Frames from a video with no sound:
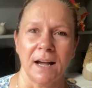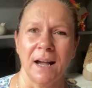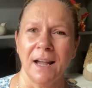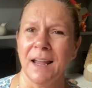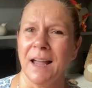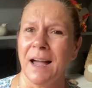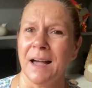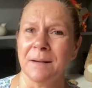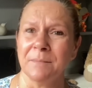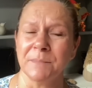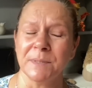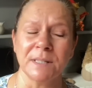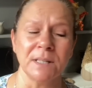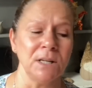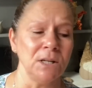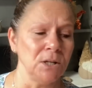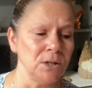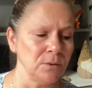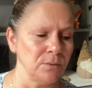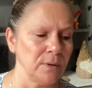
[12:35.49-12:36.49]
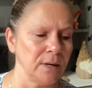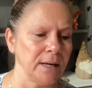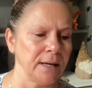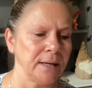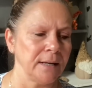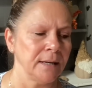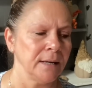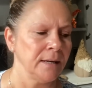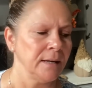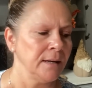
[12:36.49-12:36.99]
I
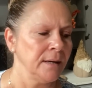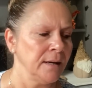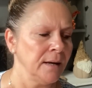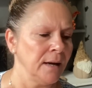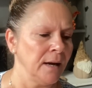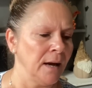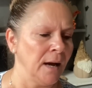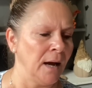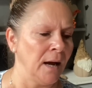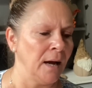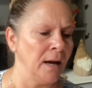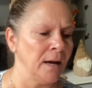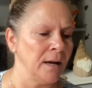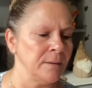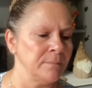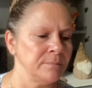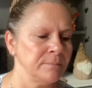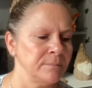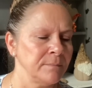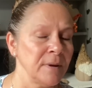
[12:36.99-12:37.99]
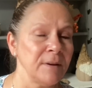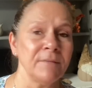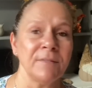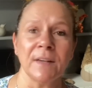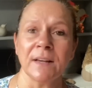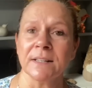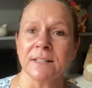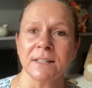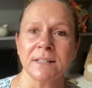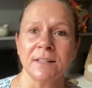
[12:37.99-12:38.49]
absolutely, if
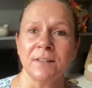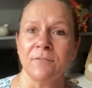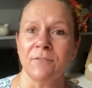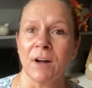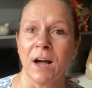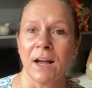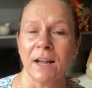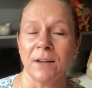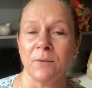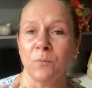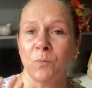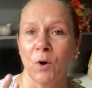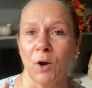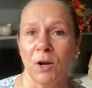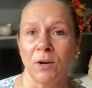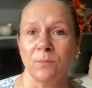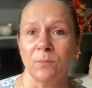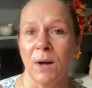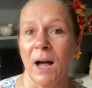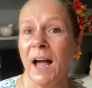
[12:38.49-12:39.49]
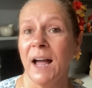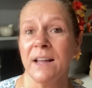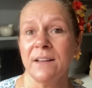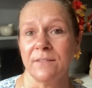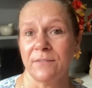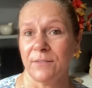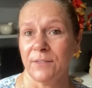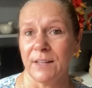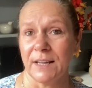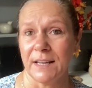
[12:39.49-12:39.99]
that's the right word, I
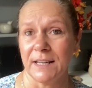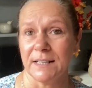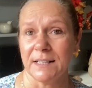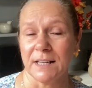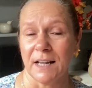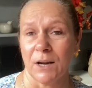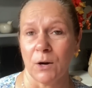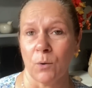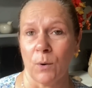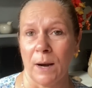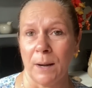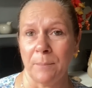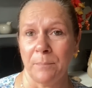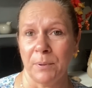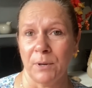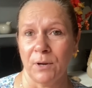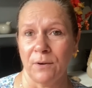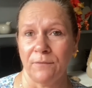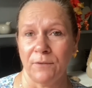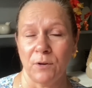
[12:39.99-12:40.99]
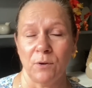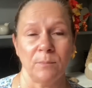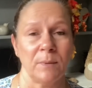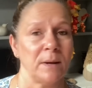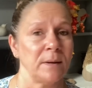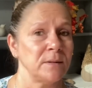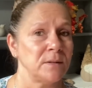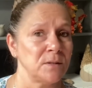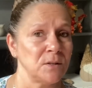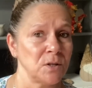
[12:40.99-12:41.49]
think it's like quite
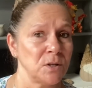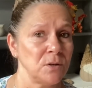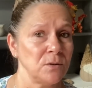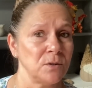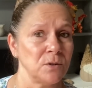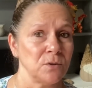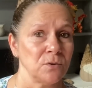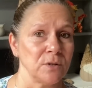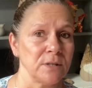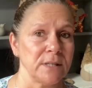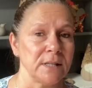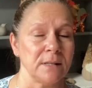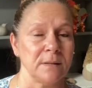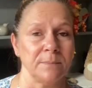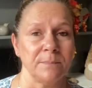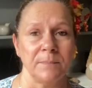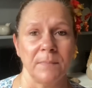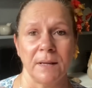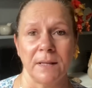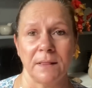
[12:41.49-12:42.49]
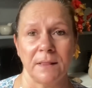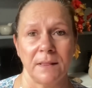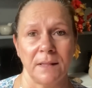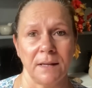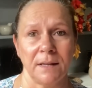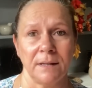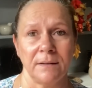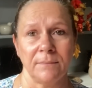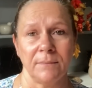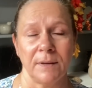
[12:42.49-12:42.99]
perfumey. Excuse the noise in
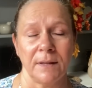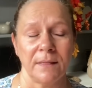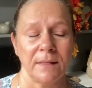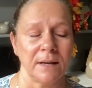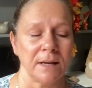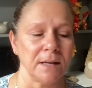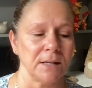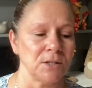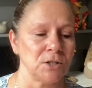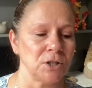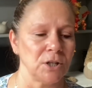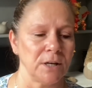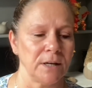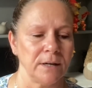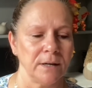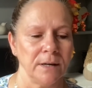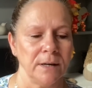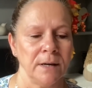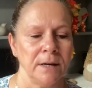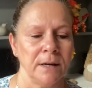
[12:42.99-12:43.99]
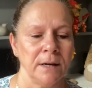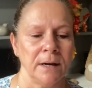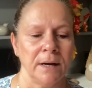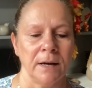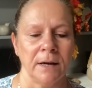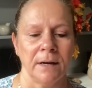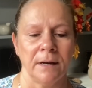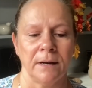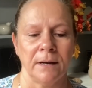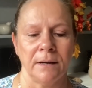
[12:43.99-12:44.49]
the kitchen.
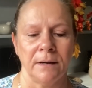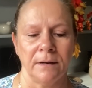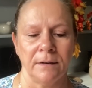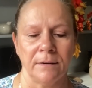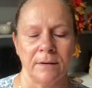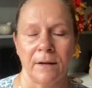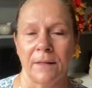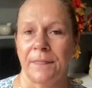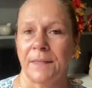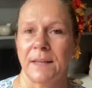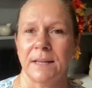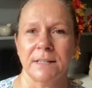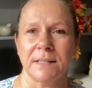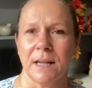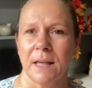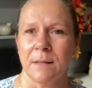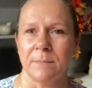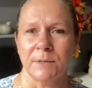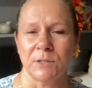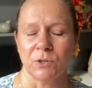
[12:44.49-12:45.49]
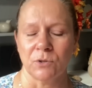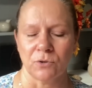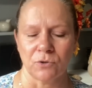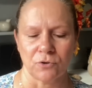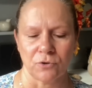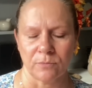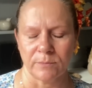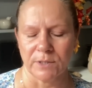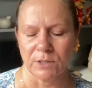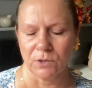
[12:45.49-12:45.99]
I think it's either my
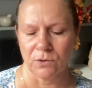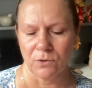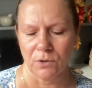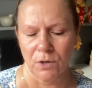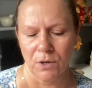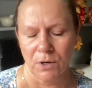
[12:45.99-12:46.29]
daughter or my son.